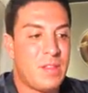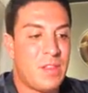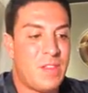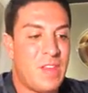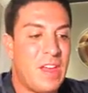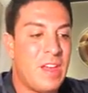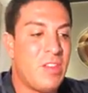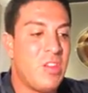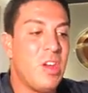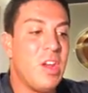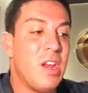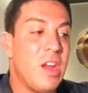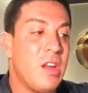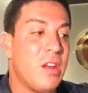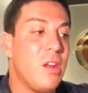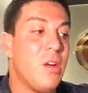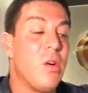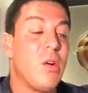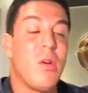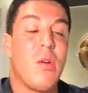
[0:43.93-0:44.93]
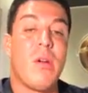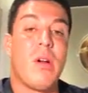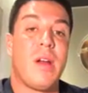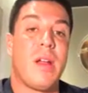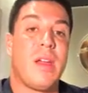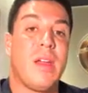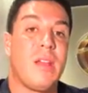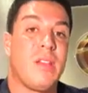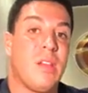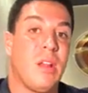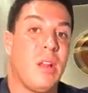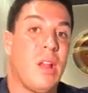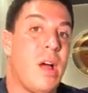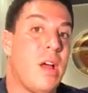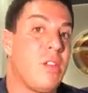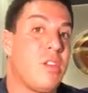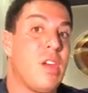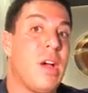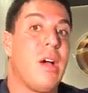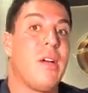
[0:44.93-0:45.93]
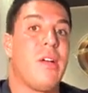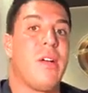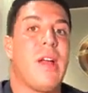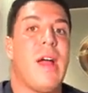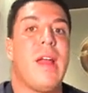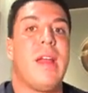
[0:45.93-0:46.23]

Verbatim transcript: the things you need to do in order to, get, to launch out your